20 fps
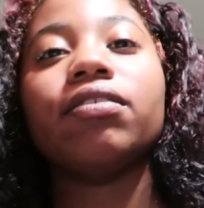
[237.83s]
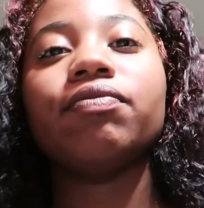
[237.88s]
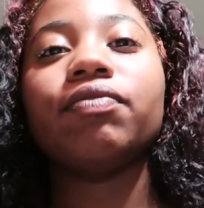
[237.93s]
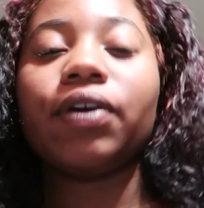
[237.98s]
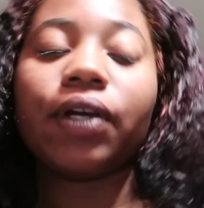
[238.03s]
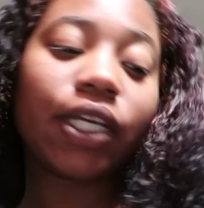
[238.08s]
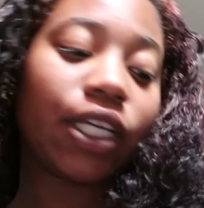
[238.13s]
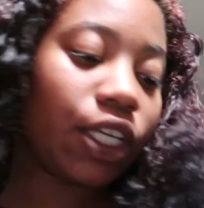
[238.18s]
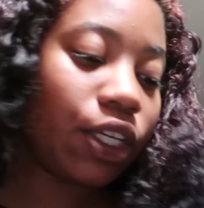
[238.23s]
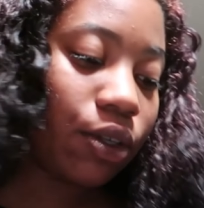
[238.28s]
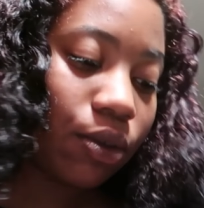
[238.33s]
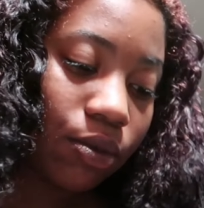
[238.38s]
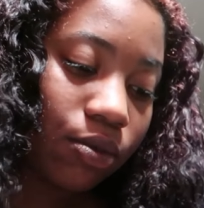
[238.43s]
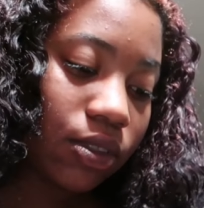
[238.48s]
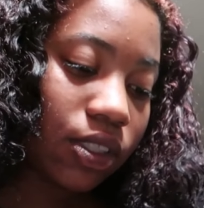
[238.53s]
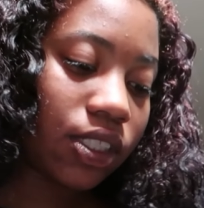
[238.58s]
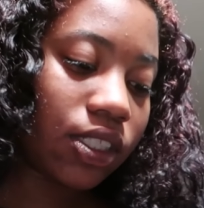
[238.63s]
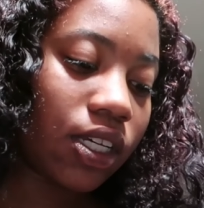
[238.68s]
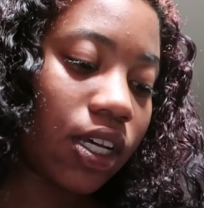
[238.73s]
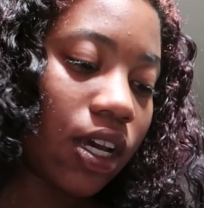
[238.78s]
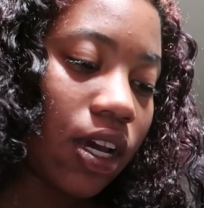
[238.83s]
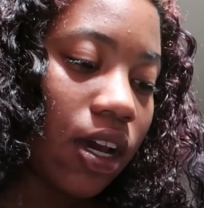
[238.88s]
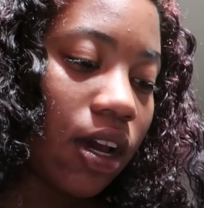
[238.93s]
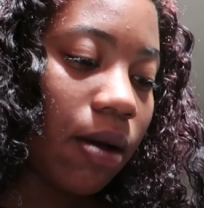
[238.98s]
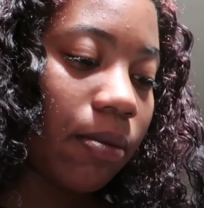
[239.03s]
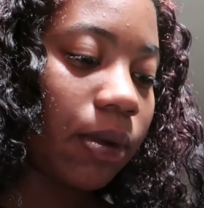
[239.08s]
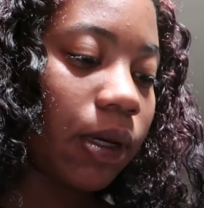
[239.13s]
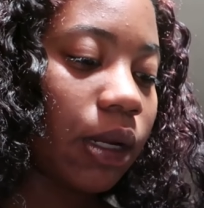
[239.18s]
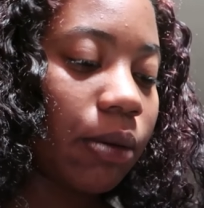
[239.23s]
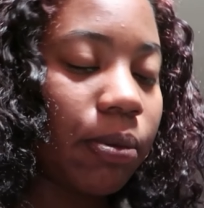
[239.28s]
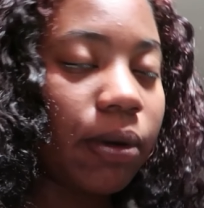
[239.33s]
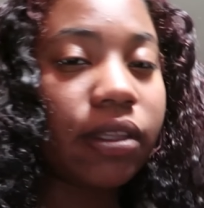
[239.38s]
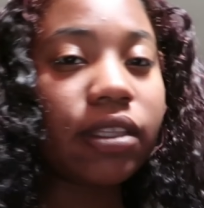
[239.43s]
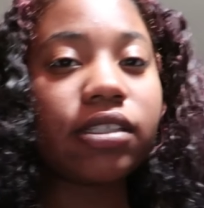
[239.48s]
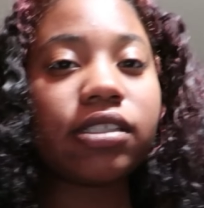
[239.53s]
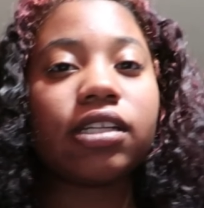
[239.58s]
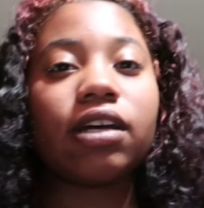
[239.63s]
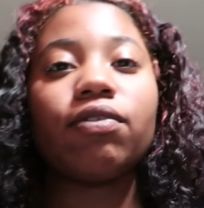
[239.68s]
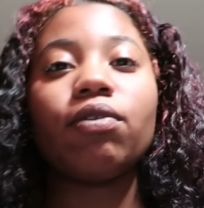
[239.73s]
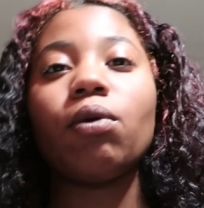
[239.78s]
Very cute. I'm going to put
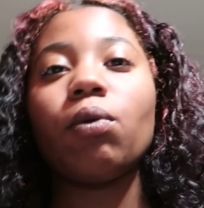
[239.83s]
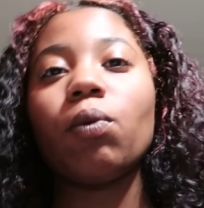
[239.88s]
the stuff